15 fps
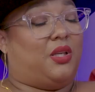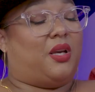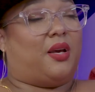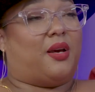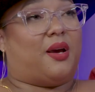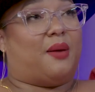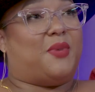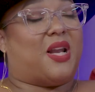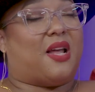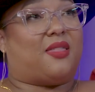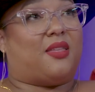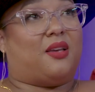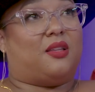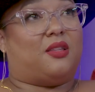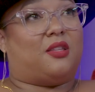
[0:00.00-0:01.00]
Yeah, I mean, I
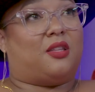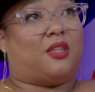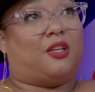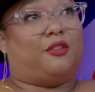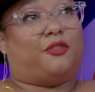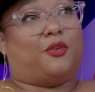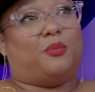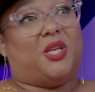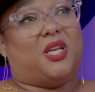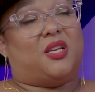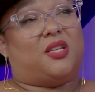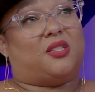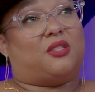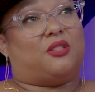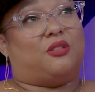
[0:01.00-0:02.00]
think the thing for me
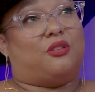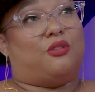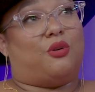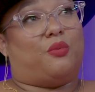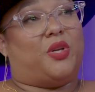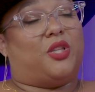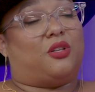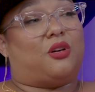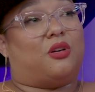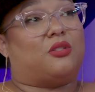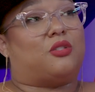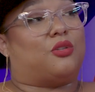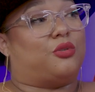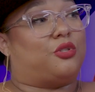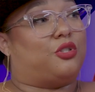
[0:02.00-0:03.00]
is, we look on
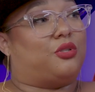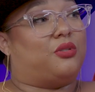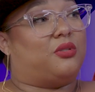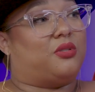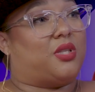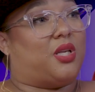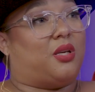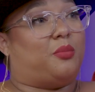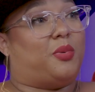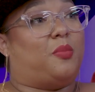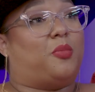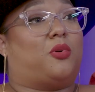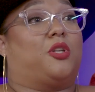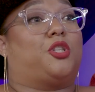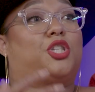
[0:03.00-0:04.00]
socials and
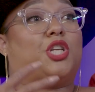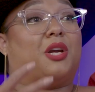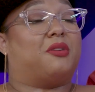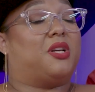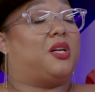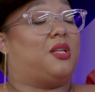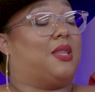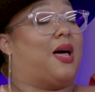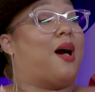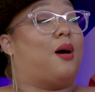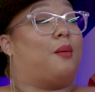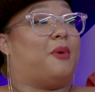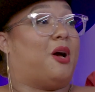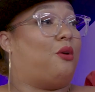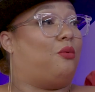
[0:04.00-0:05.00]
people are sharing a lot
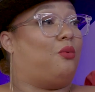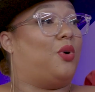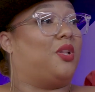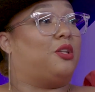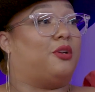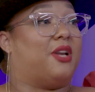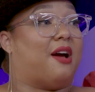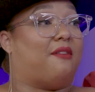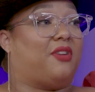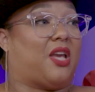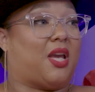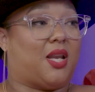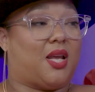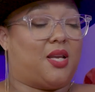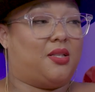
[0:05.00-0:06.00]
about what they're
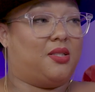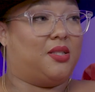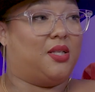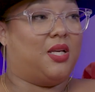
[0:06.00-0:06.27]
navigating.